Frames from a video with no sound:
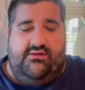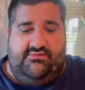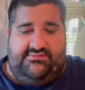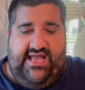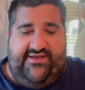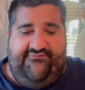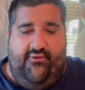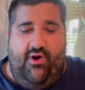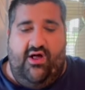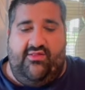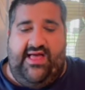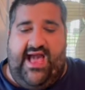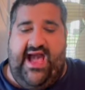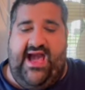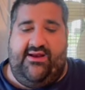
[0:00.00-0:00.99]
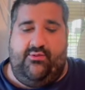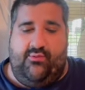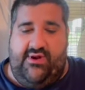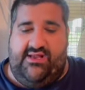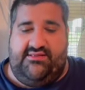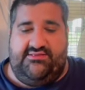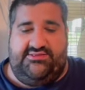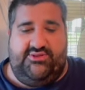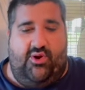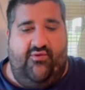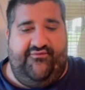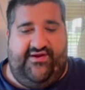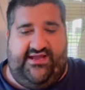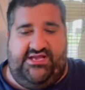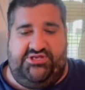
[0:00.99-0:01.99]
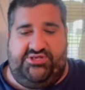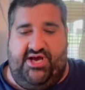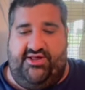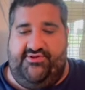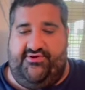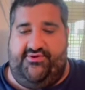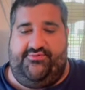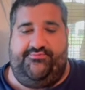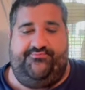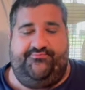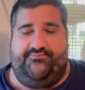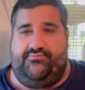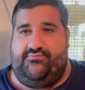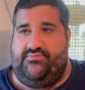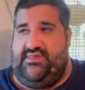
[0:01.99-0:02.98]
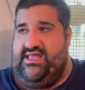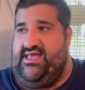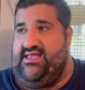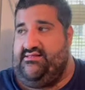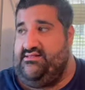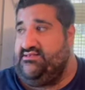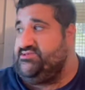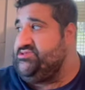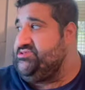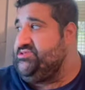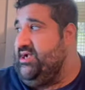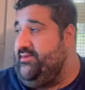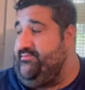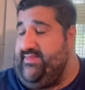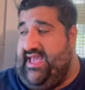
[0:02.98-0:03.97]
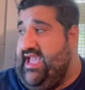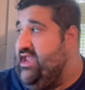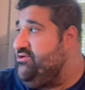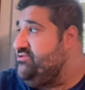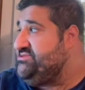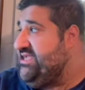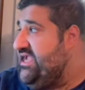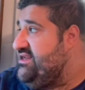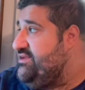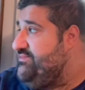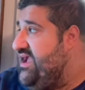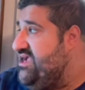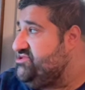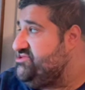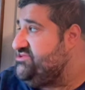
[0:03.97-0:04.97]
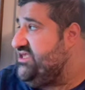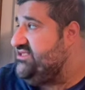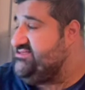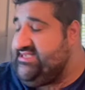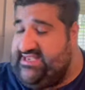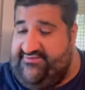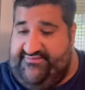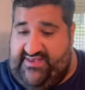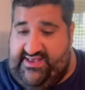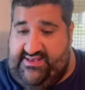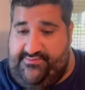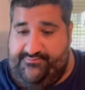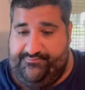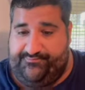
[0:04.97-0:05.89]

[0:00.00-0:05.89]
They've all had wins over each other in some entertaining matches on TV